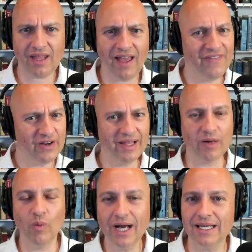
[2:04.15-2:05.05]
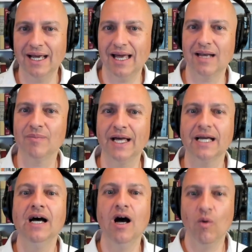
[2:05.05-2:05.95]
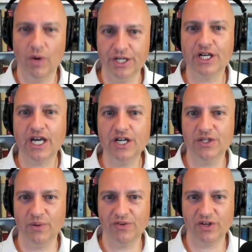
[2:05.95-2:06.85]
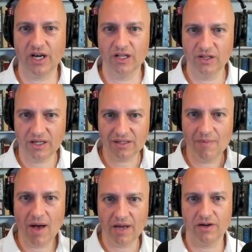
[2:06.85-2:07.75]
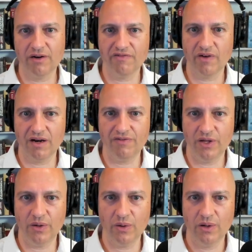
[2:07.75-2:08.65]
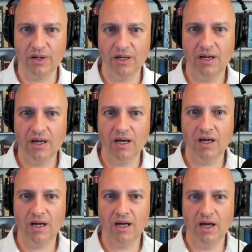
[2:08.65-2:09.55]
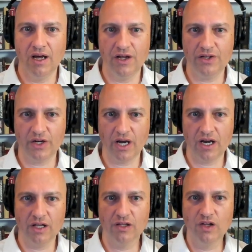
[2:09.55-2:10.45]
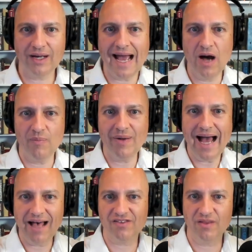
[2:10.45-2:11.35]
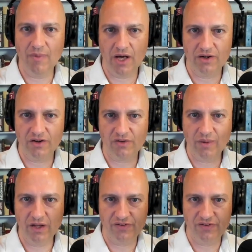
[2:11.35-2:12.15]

And they're like, what? And I'm like, what you're going to do is you're going to look at the monitor in front of you. You're going to look out past the monitor as well.